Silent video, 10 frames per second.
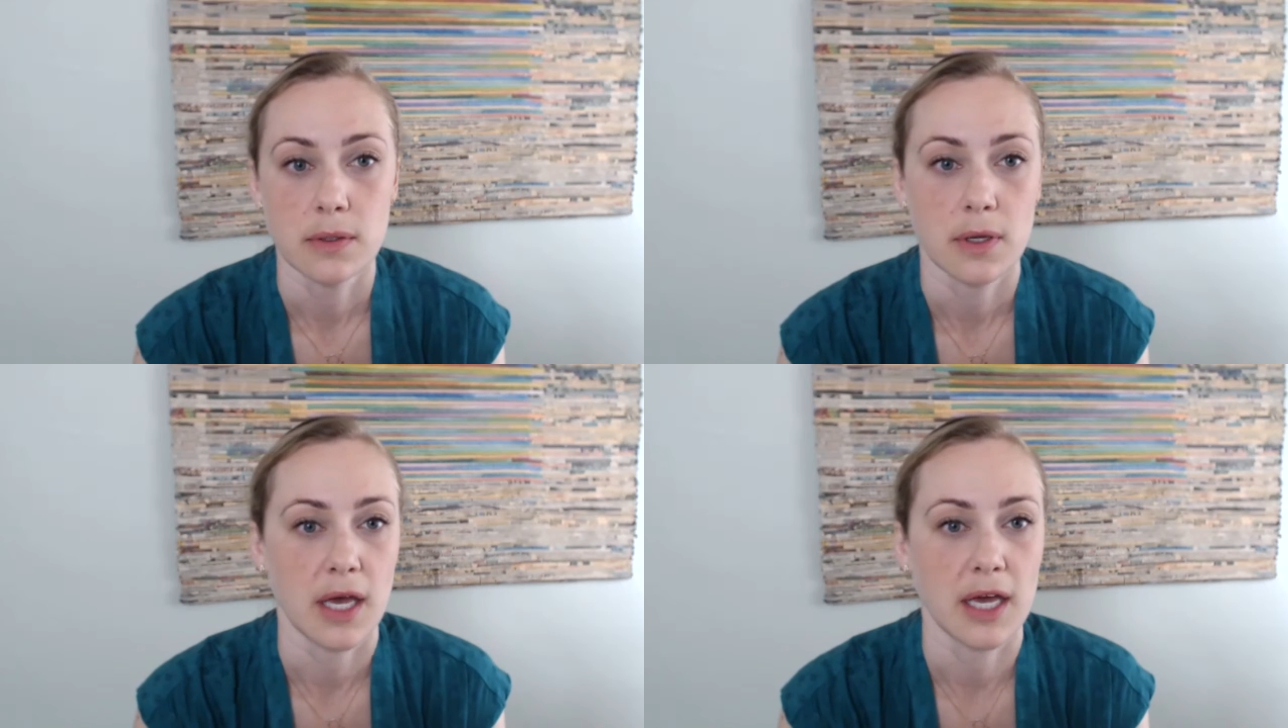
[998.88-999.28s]

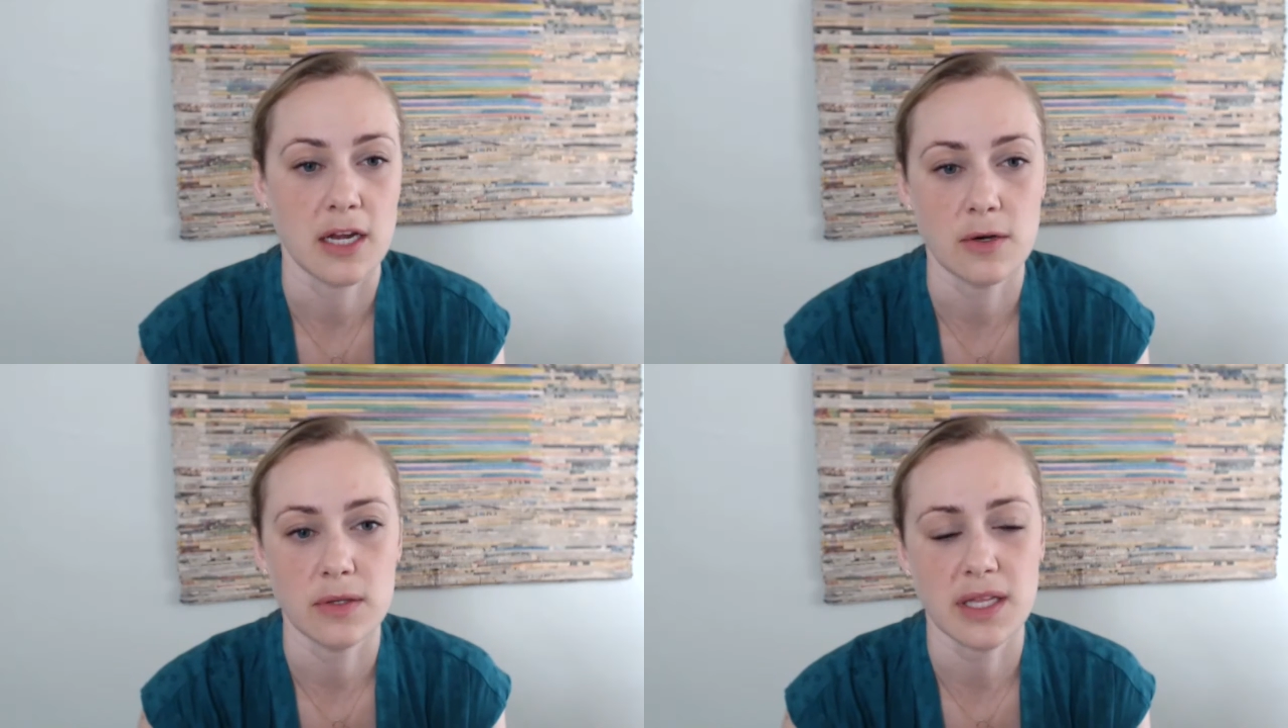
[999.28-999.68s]
And I
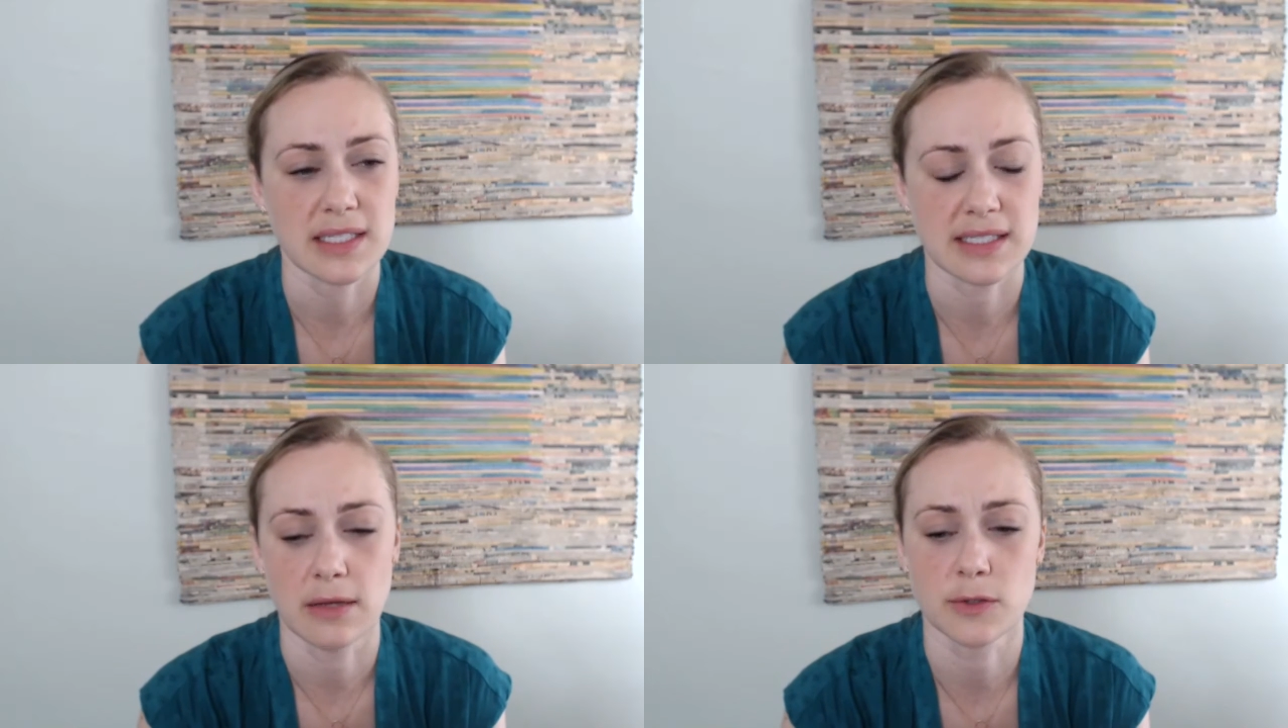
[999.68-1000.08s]
know that
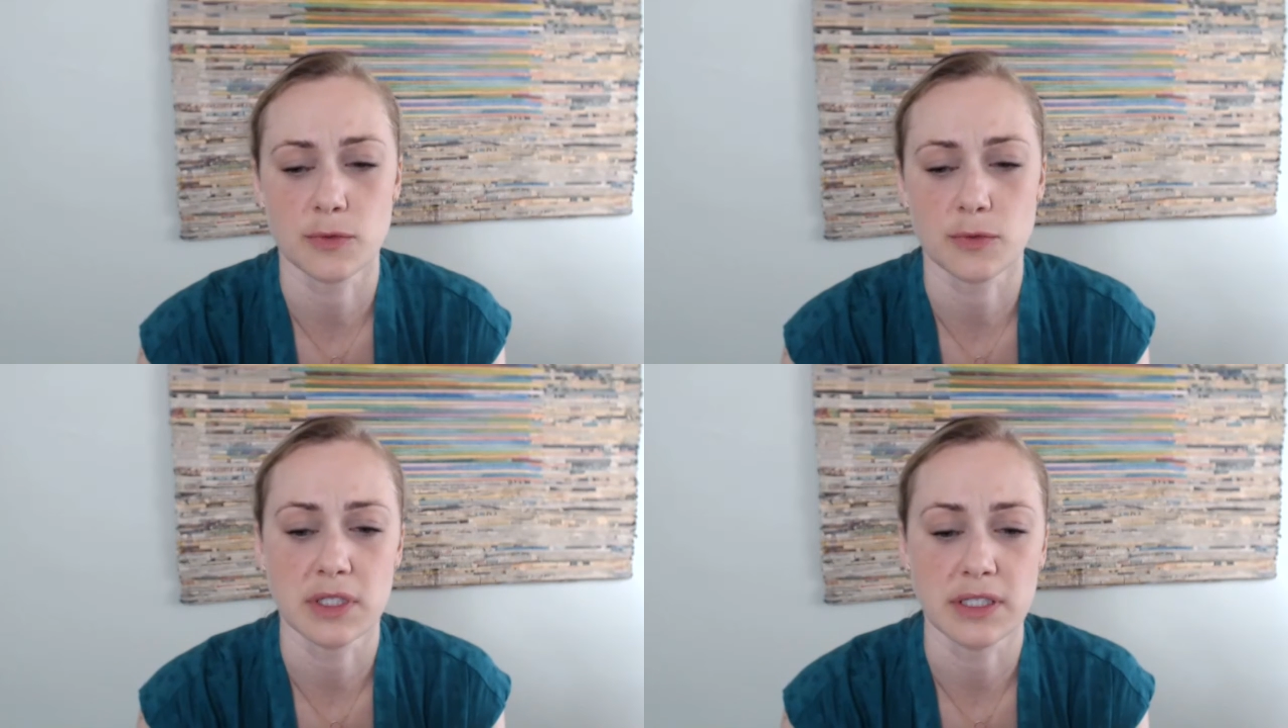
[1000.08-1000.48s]
that sounds
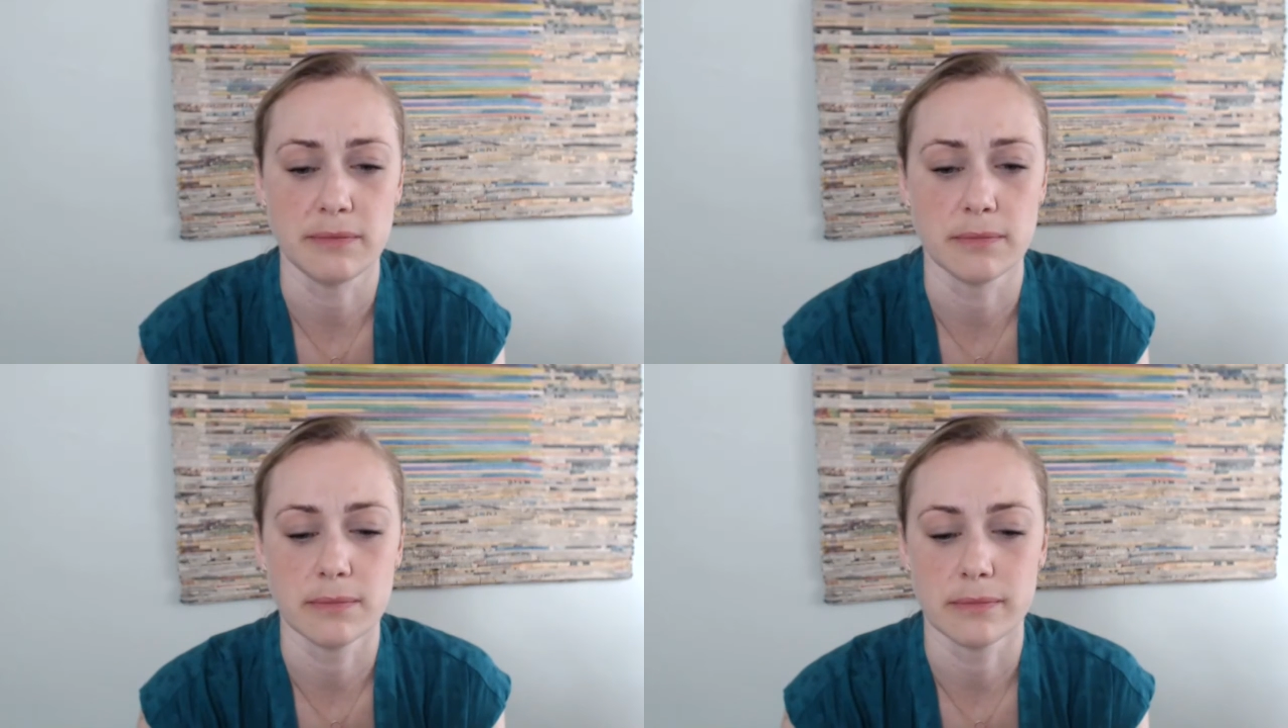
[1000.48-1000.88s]

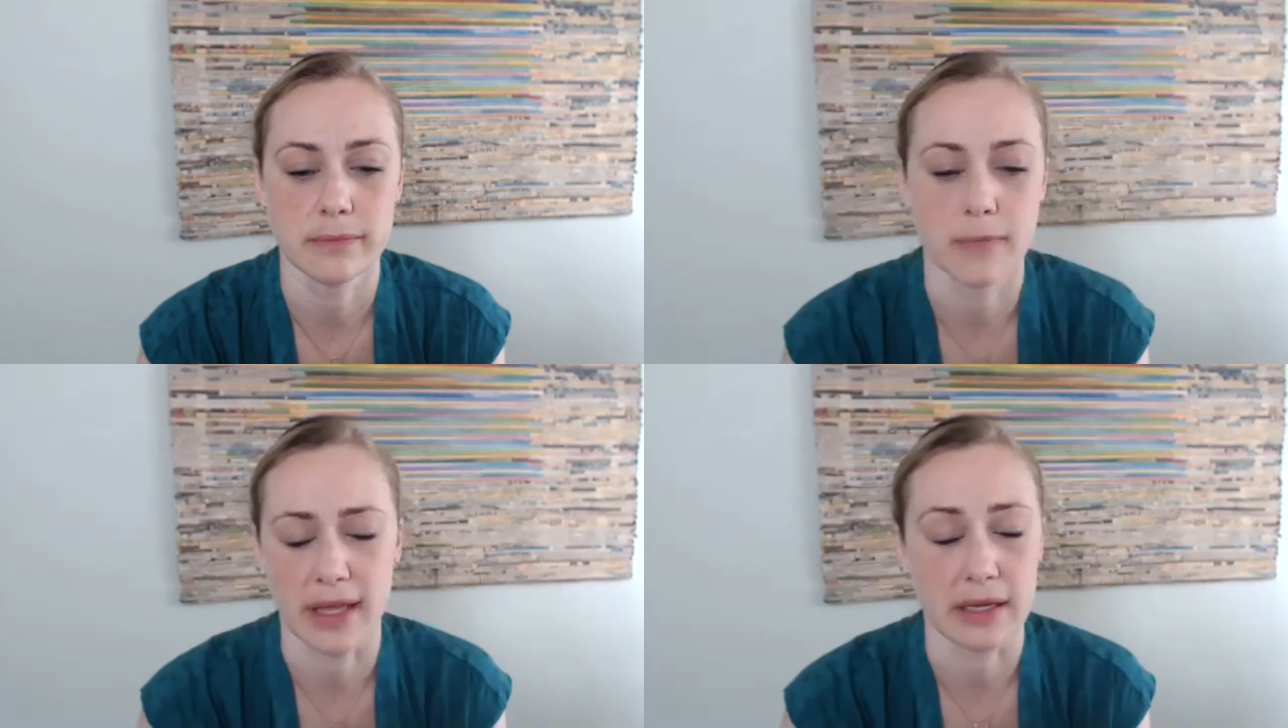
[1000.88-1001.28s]
really
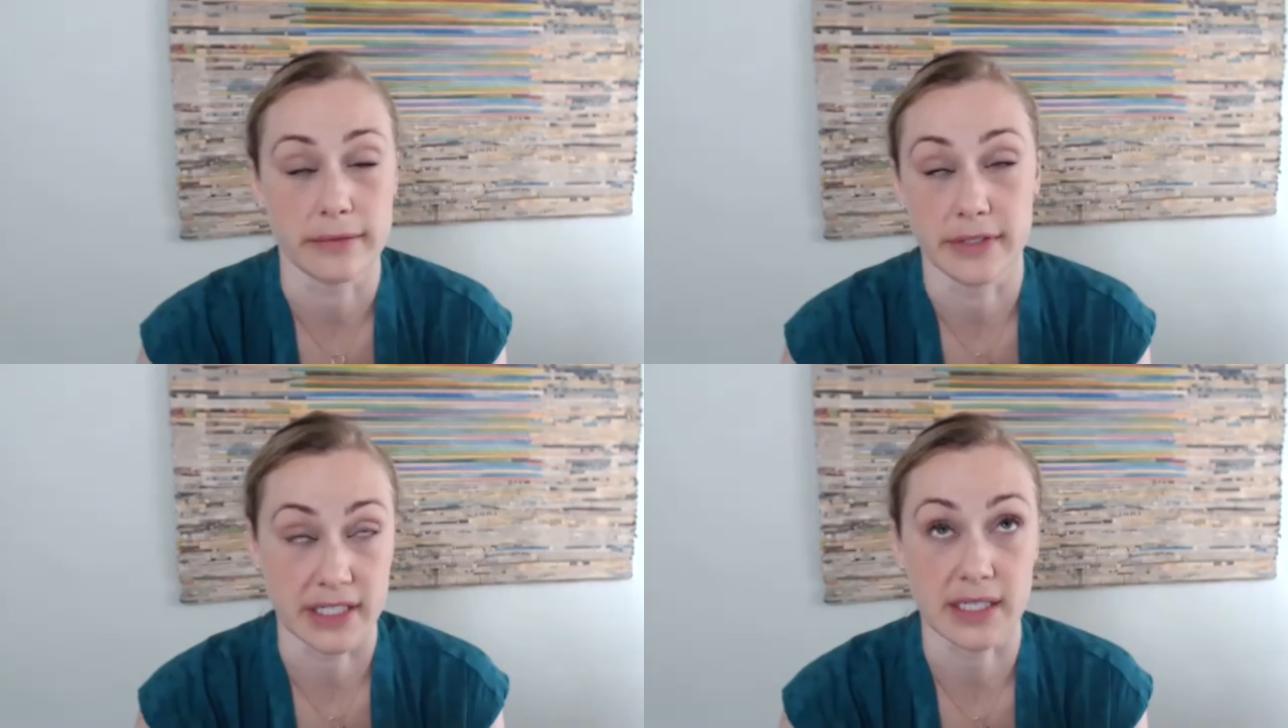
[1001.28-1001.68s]
like
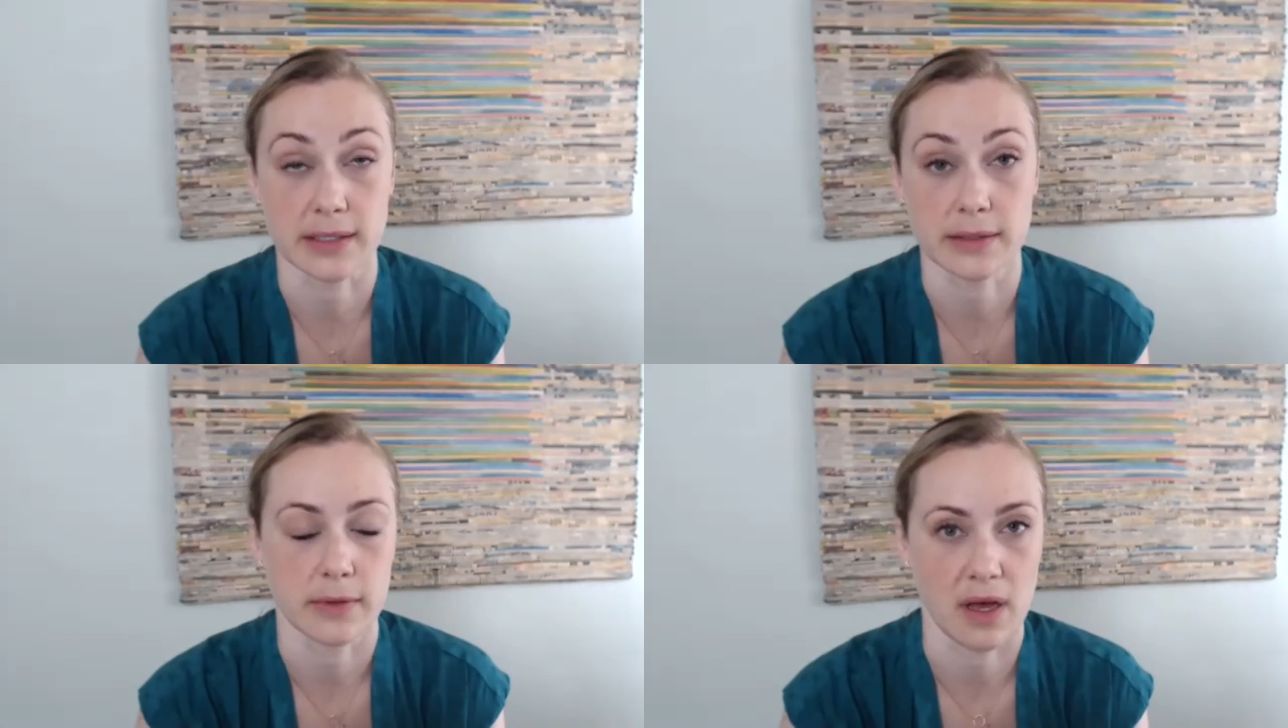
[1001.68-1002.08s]

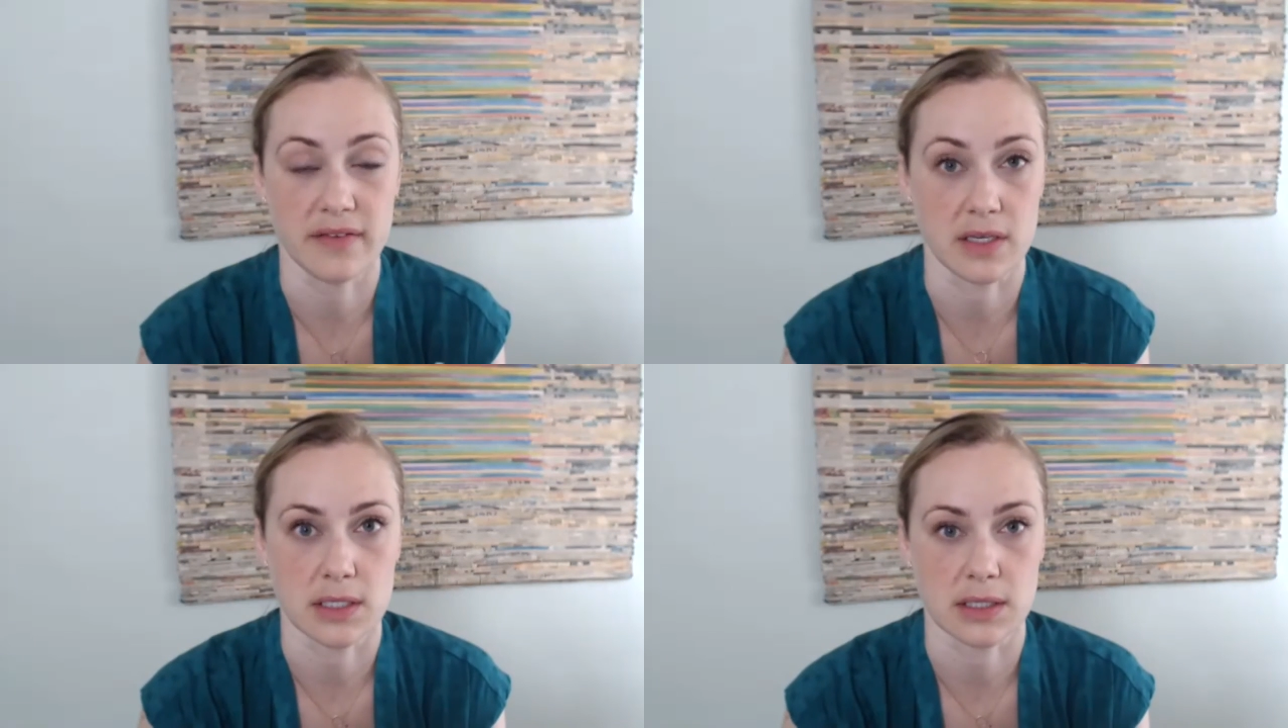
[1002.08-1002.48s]
duh,
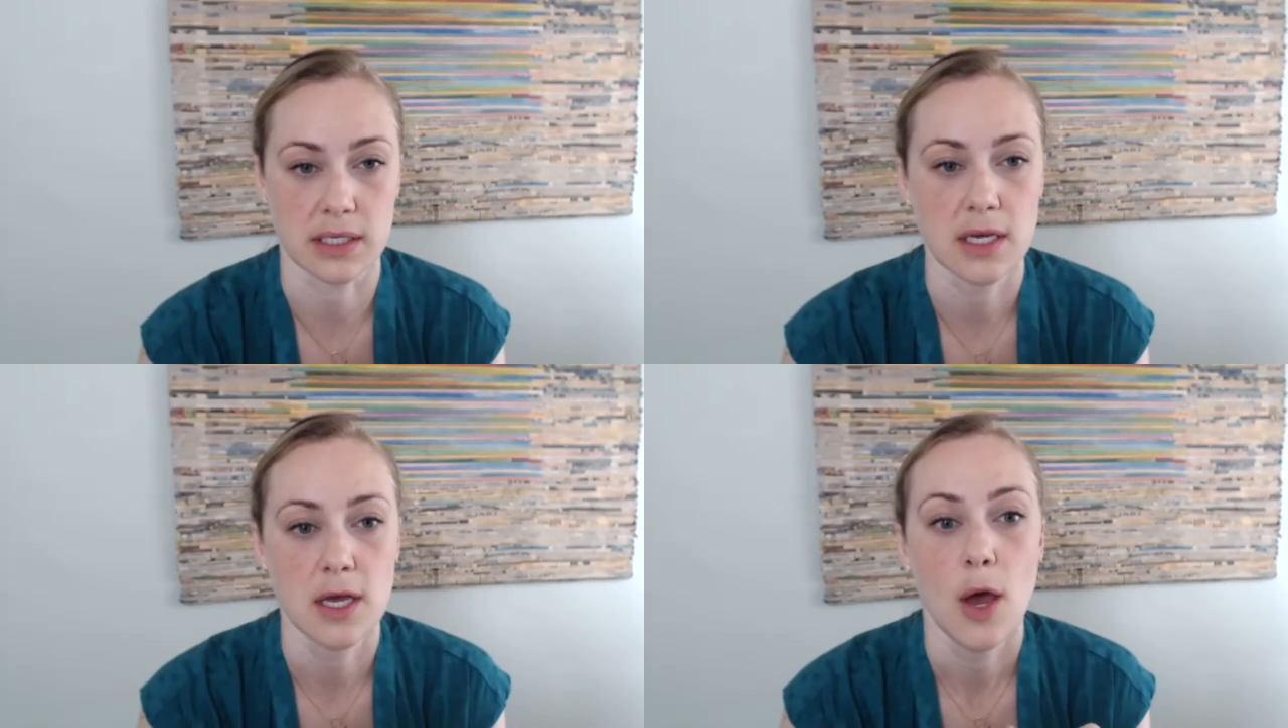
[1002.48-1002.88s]

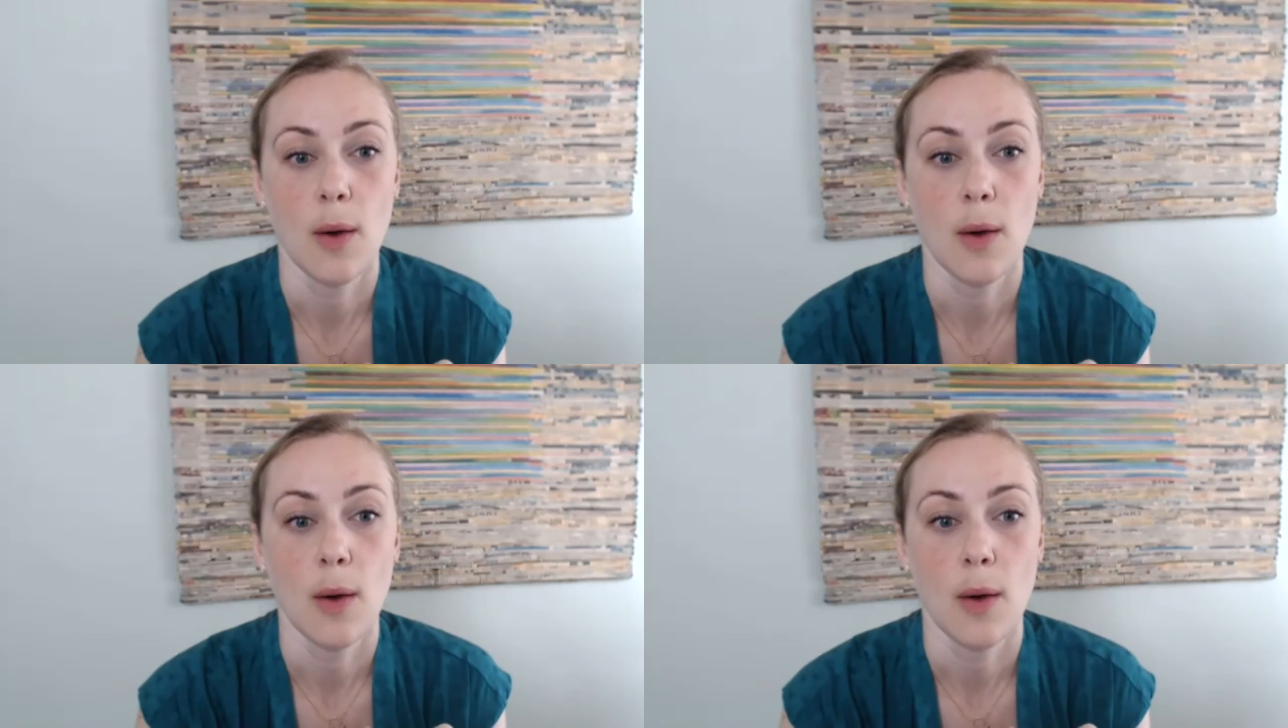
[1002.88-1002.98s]
obviously,